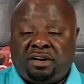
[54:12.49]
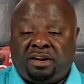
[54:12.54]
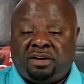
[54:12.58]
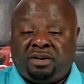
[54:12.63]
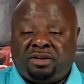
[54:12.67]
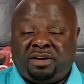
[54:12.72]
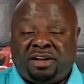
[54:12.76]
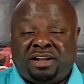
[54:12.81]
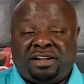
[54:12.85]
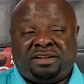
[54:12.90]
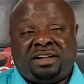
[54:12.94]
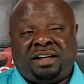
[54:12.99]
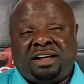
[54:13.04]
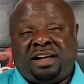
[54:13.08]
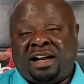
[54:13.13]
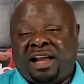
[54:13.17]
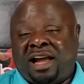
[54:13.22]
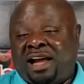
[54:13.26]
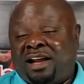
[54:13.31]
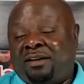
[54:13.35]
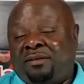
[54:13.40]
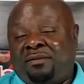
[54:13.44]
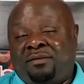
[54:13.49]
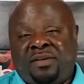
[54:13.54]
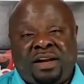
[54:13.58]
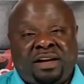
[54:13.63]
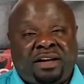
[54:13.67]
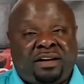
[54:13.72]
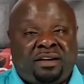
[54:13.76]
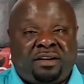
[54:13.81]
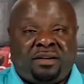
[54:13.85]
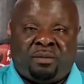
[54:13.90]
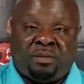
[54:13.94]
You know, there's a lot of
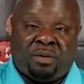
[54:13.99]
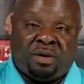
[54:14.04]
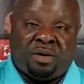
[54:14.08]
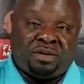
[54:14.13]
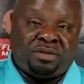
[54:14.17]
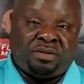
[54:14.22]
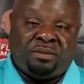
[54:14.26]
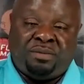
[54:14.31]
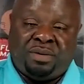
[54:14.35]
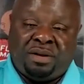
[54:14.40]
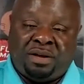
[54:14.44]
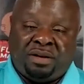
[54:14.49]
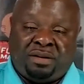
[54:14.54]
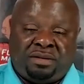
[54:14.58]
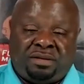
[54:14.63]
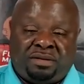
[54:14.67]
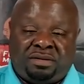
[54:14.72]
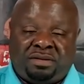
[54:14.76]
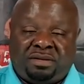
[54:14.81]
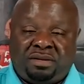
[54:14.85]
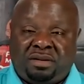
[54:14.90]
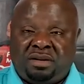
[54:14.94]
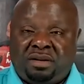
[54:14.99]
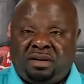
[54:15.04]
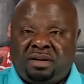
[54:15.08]
vacant commercial buildings.